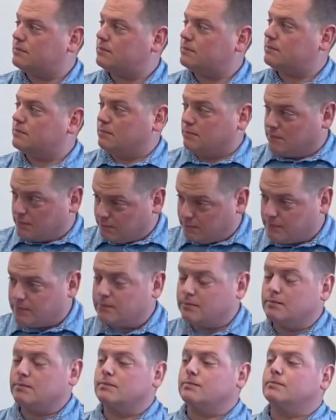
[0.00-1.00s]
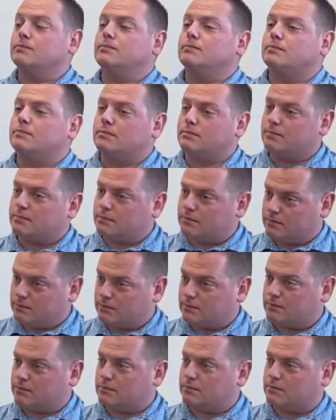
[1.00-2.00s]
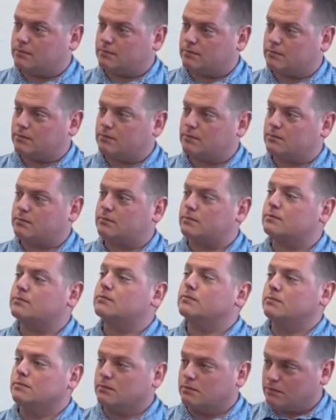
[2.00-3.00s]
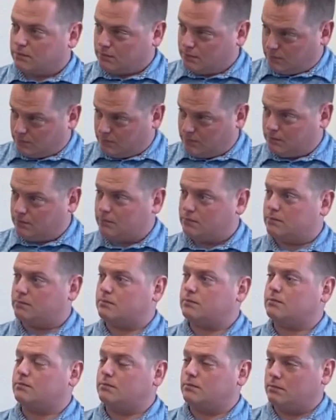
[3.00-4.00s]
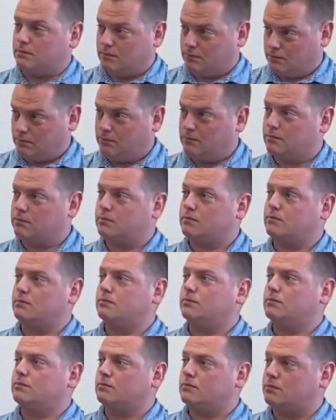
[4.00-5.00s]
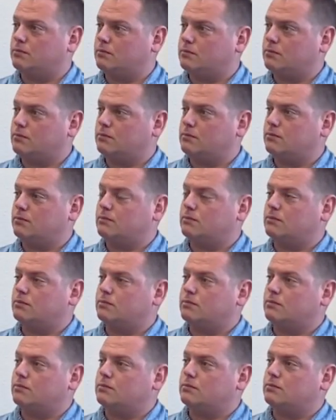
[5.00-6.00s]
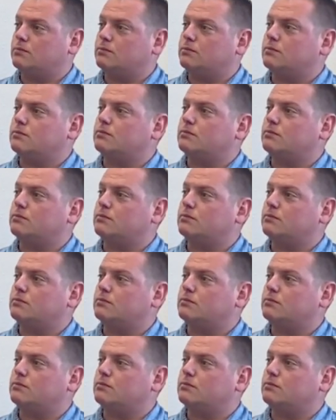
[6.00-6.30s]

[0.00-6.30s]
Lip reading: (silent)